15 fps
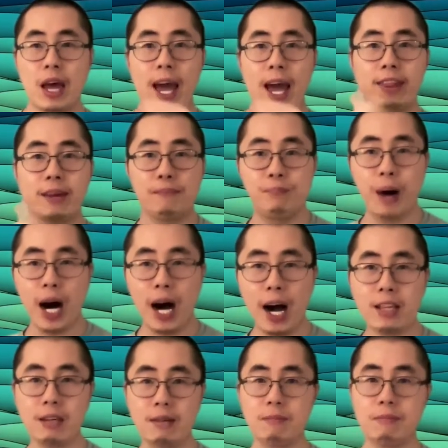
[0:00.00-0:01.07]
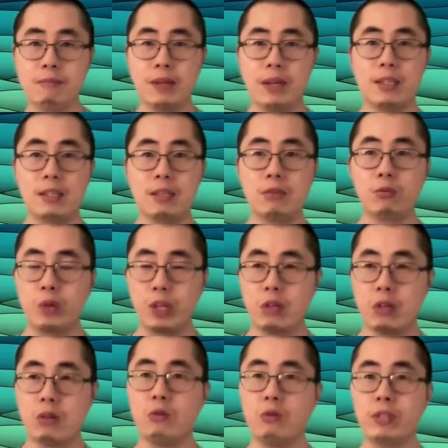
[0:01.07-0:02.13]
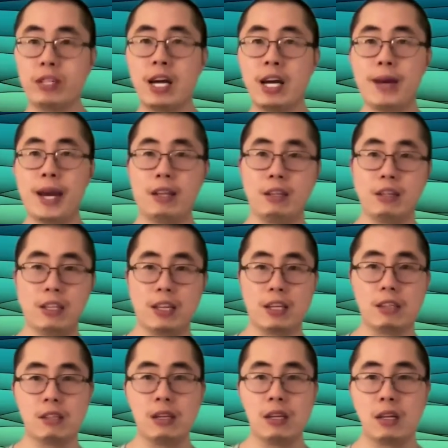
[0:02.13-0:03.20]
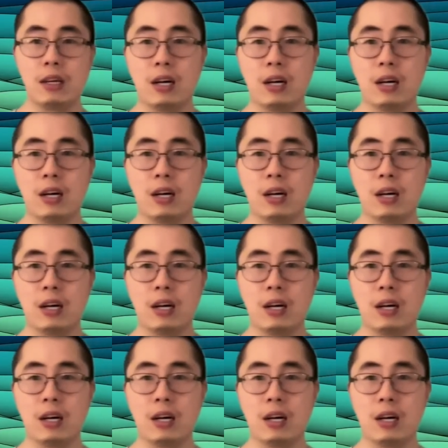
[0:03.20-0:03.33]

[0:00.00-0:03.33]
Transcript: At the bottom is the real-time analytics,